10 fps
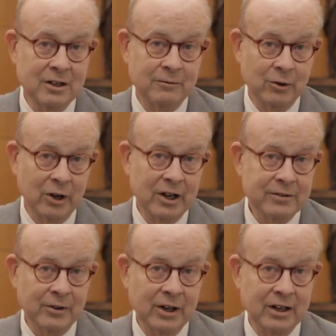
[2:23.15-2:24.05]
for
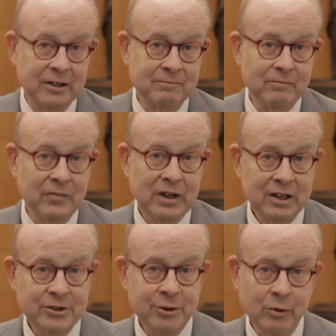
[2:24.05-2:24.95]
Lifeline
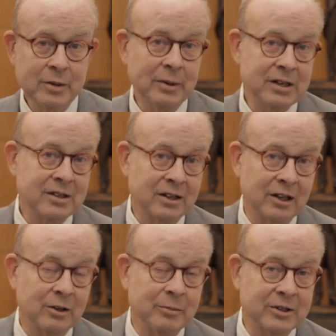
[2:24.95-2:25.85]
has three basic
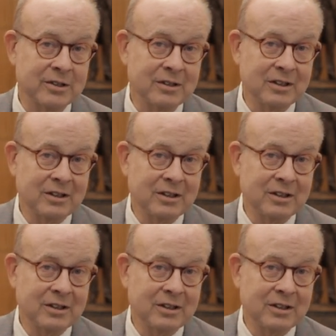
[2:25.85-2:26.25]
elements.